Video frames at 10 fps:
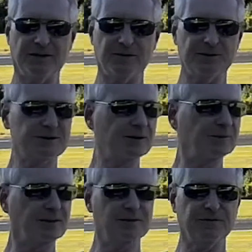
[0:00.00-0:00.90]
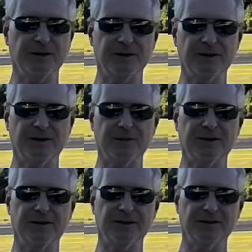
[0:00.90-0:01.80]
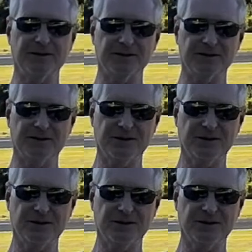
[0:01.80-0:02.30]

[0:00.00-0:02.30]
or something very lightweight like this.